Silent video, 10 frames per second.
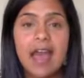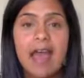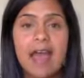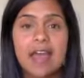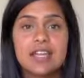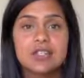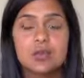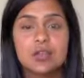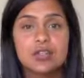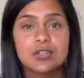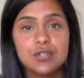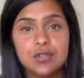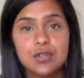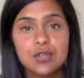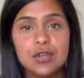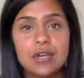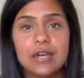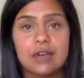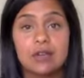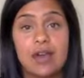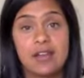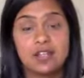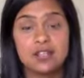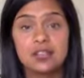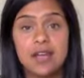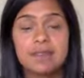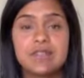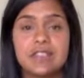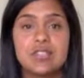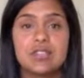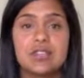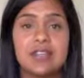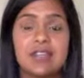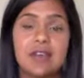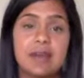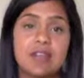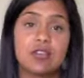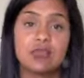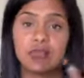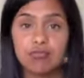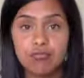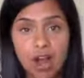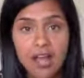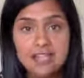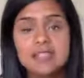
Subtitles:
And what you do, or how you do that, is you can either make the rice